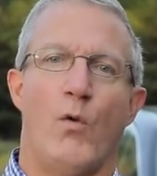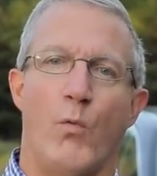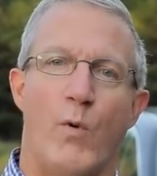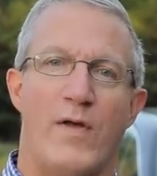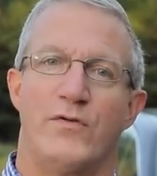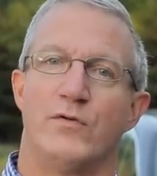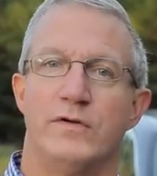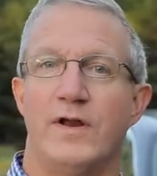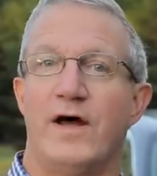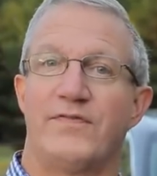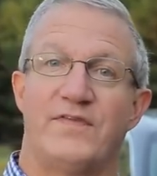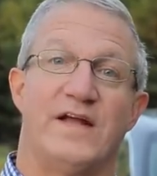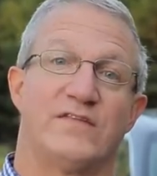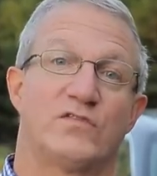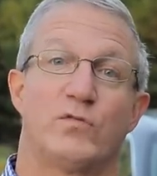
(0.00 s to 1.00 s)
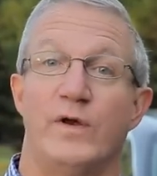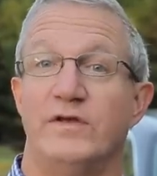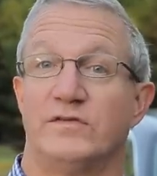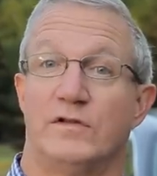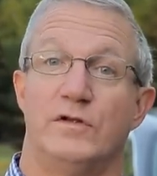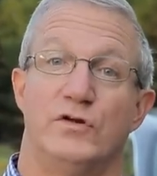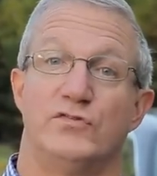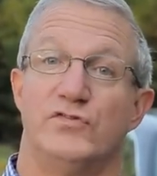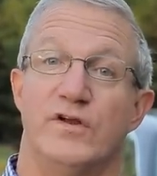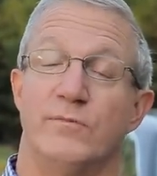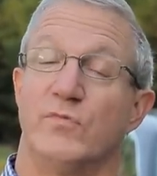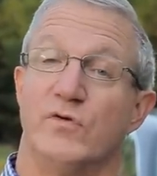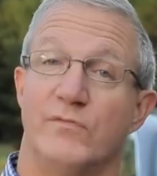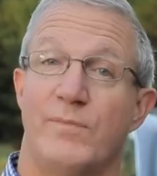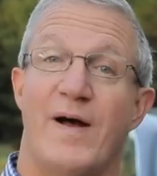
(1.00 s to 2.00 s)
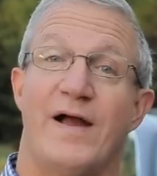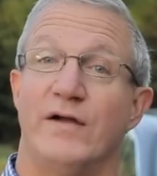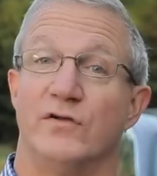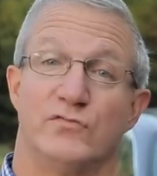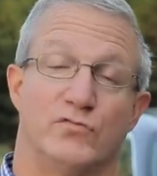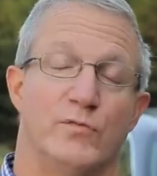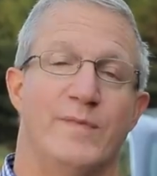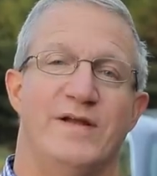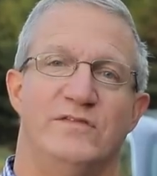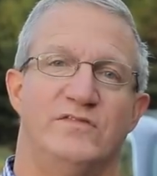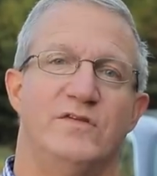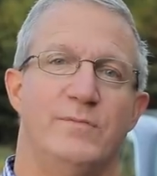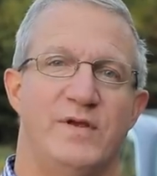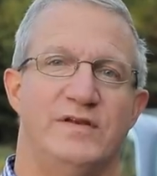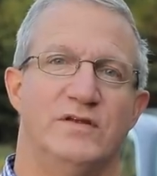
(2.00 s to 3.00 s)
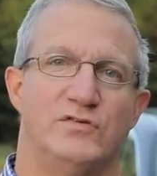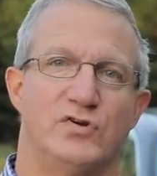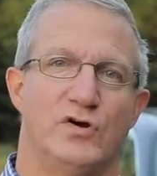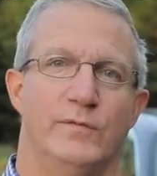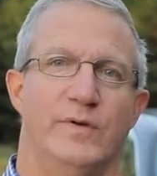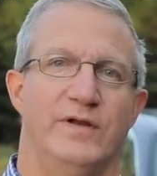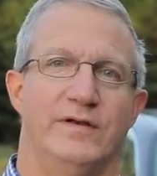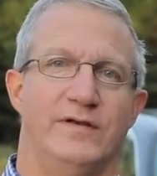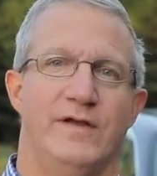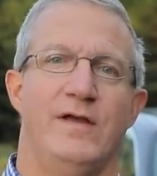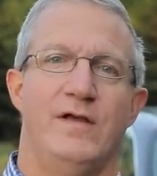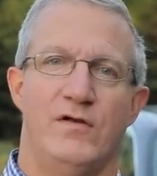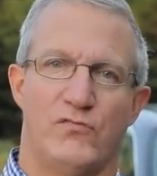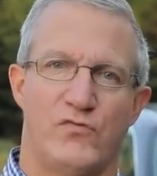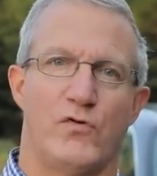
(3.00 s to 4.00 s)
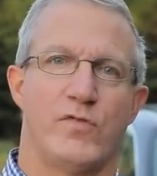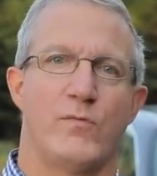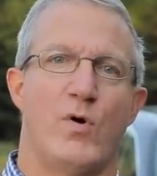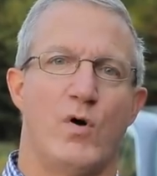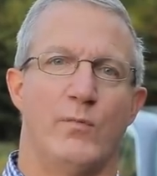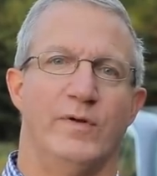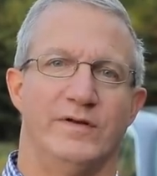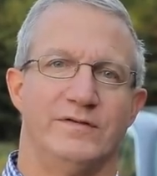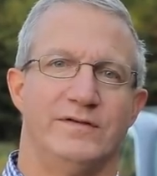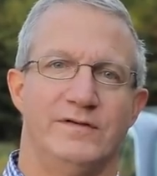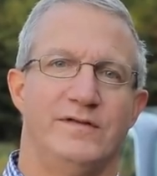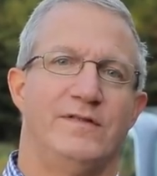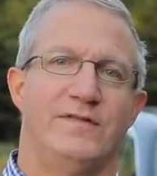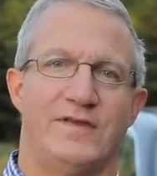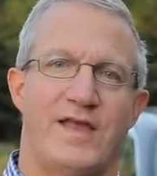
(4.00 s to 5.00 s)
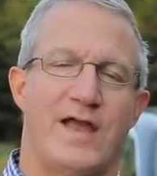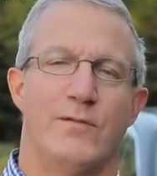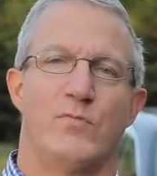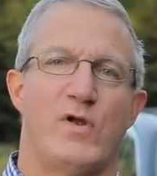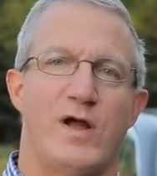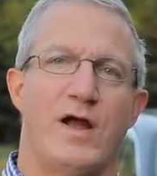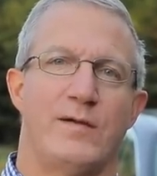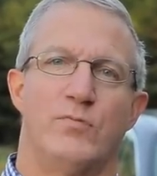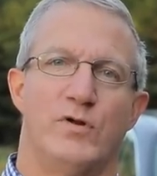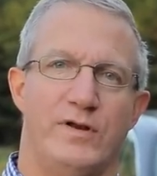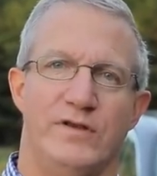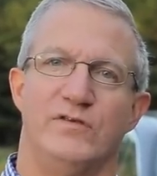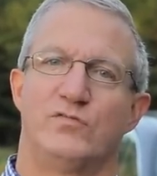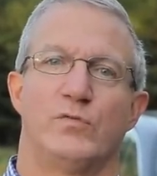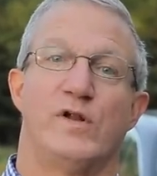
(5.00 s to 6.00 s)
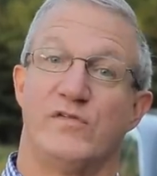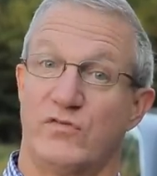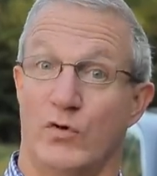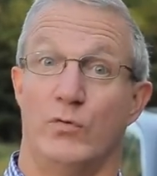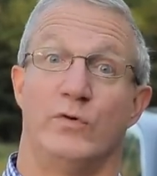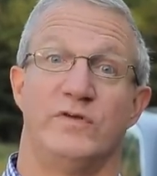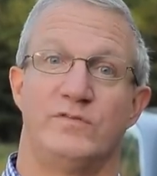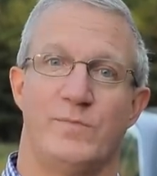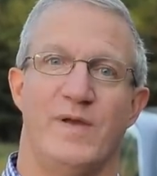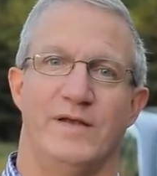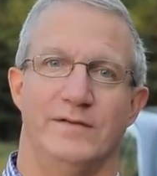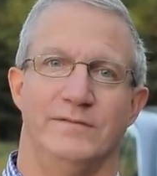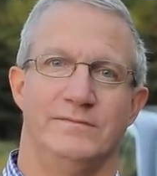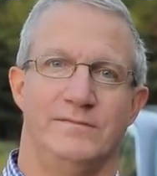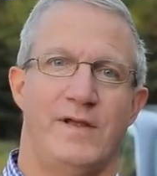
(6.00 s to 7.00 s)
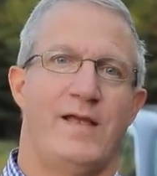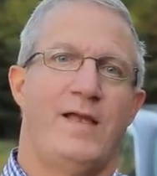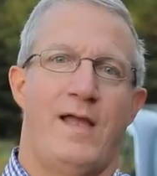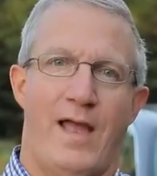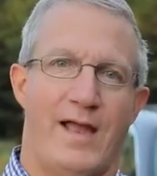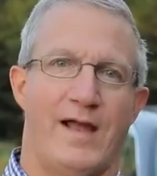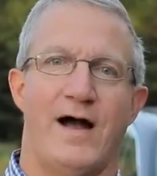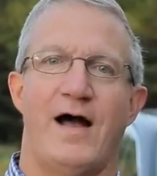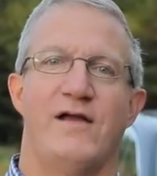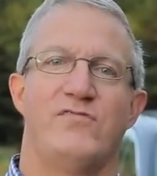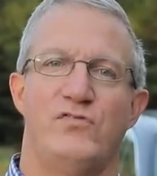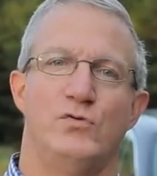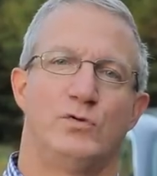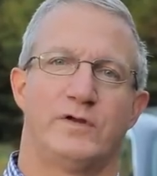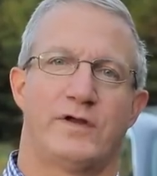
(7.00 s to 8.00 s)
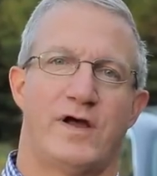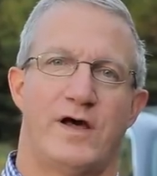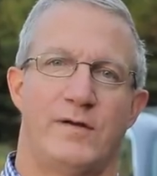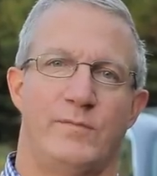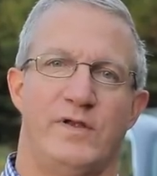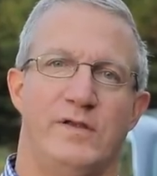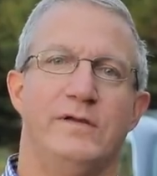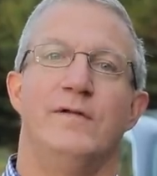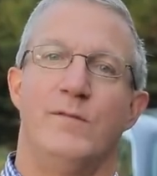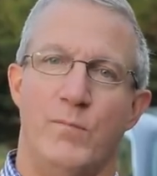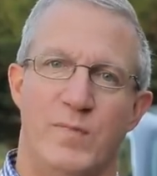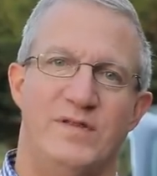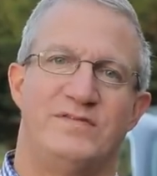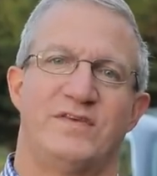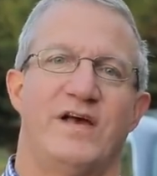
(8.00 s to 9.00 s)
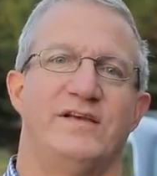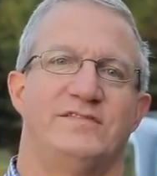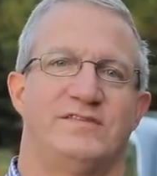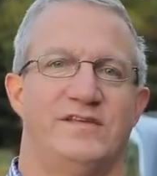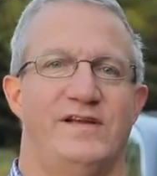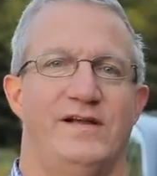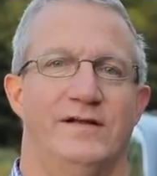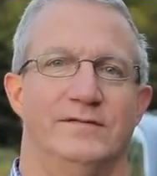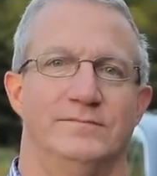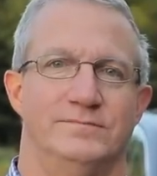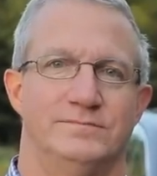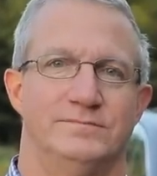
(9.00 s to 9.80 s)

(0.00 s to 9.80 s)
Whether or not that sways a large number of buyers remains to be determined. For the moment, the Camry Hybrid is what it's always been, a high fuel economy, midsize sedan.